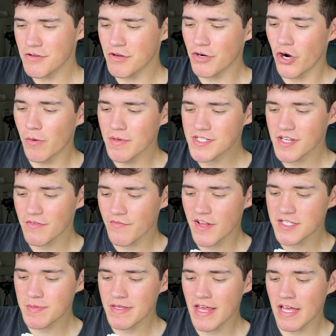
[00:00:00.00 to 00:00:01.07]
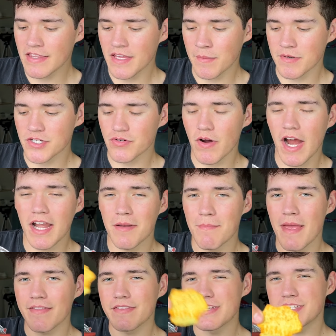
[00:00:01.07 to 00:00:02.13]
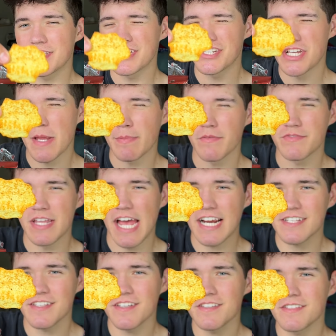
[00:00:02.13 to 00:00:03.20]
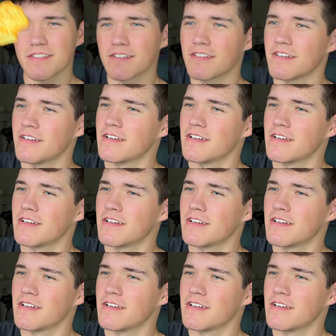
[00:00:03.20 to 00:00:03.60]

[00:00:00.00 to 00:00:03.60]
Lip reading: You could almost convince me that they were trying to make this the shape of Texas.